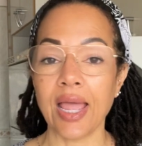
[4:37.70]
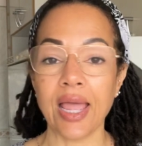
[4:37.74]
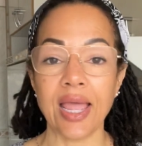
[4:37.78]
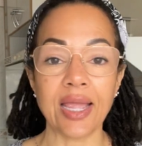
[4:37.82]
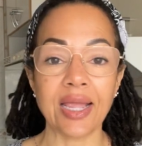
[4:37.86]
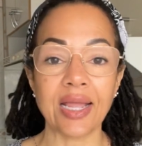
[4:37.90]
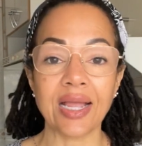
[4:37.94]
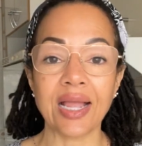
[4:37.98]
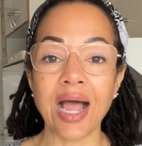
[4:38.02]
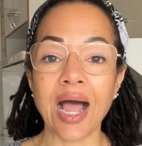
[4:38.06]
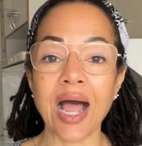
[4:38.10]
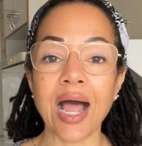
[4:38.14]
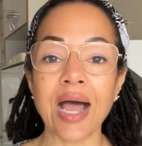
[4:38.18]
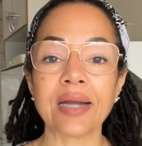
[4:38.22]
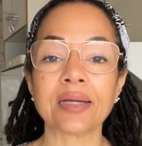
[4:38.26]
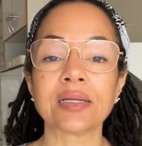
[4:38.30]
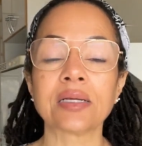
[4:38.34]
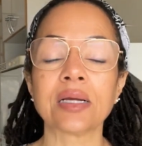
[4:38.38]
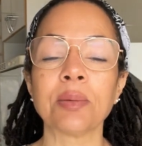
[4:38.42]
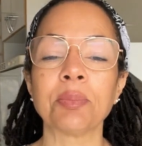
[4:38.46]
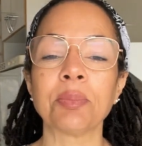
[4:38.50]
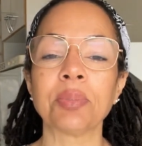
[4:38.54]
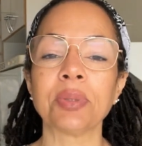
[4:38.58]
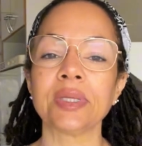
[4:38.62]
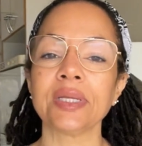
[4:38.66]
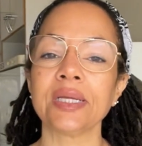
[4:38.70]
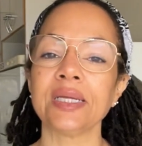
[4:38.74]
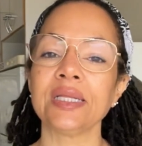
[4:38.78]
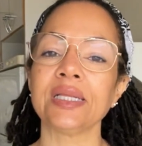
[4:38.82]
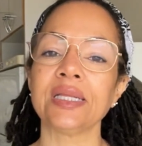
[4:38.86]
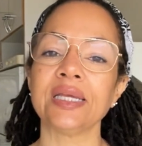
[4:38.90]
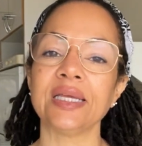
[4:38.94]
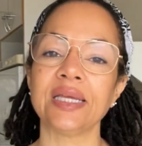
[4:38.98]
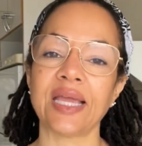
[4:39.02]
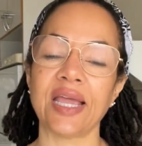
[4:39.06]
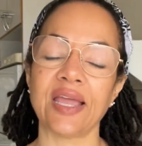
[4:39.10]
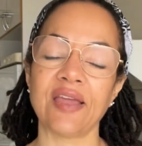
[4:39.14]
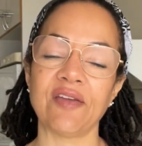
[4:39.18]
And God
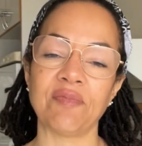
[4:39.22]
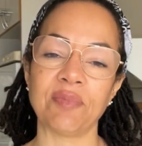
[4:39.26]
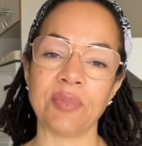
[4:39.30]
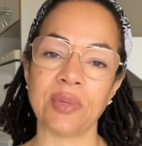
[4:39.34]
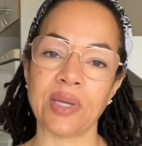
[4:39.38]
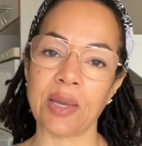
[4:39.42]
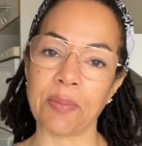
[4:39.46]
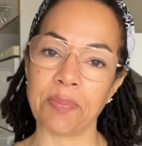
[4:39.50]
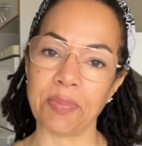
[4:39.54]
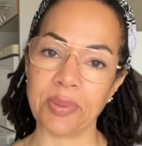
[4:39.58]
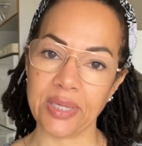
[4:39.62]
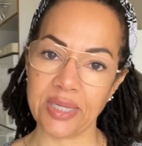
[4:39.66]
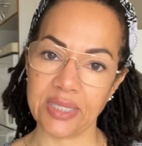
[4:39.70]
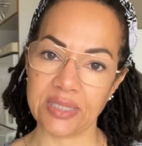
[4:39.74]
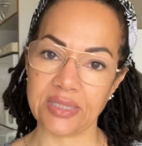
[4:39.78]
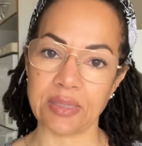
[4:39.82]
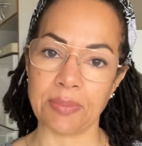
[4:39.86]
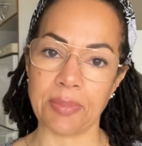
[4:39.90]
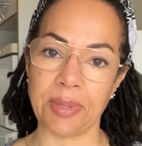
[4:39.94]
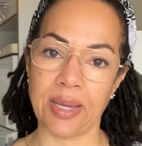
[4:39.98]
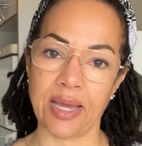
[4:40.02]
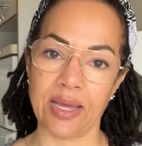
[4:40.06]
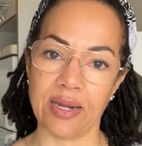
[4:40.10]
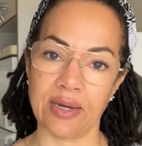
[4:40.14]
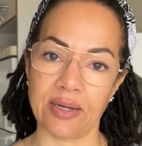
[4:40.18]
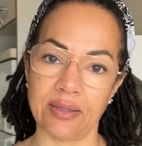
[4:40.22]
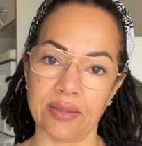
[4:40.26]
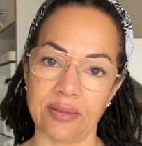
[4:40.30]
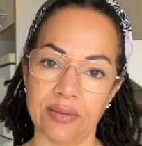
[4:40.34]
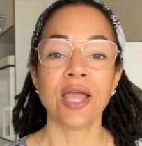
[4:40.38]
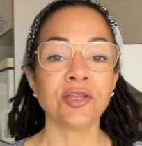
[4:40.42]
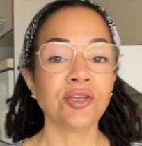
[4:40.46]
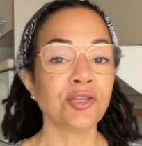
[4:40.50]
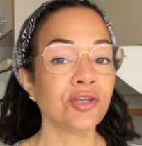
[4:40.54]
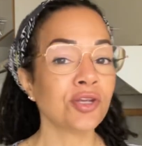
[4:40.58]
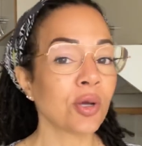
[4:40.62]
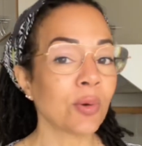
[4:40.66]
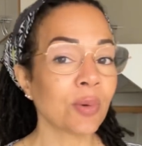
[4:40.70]
completely gave me a peace about it.
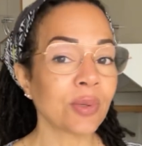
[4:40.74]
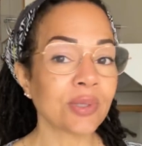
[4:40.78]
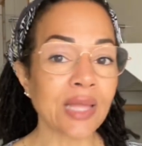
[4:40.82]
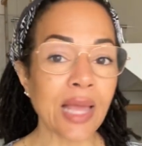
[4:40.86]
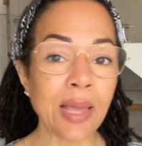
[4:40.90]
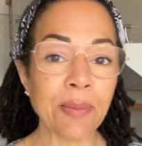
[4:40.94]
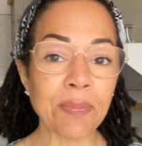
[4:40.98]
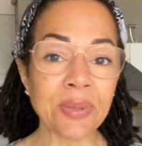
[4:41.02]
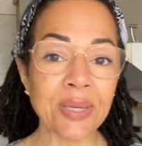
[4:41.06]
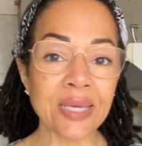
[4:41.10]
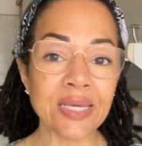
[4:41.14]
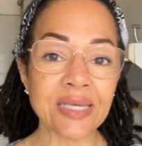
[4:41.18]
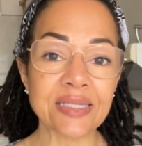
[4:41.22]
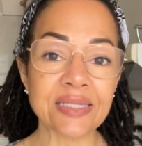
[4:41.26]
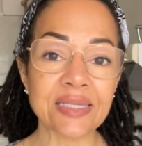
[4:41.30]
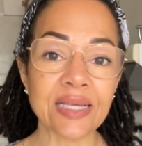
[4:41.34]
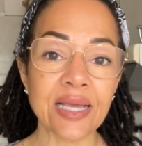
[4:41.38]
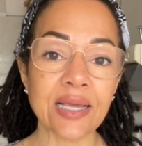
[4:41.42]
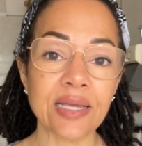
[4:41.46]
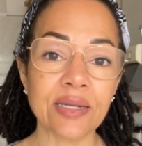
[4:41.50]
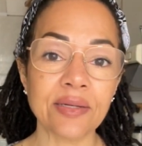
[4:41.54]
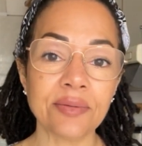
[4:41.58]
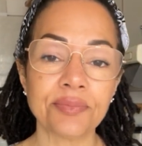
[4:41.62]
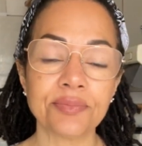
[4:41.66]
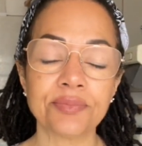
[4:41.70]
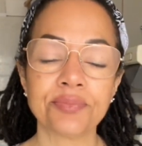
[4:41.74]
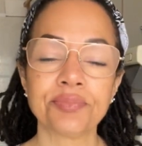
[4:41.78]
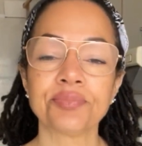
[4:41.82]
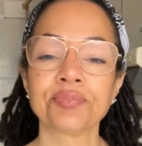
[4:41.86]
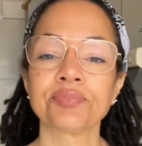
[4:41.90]
And you know what that peace said?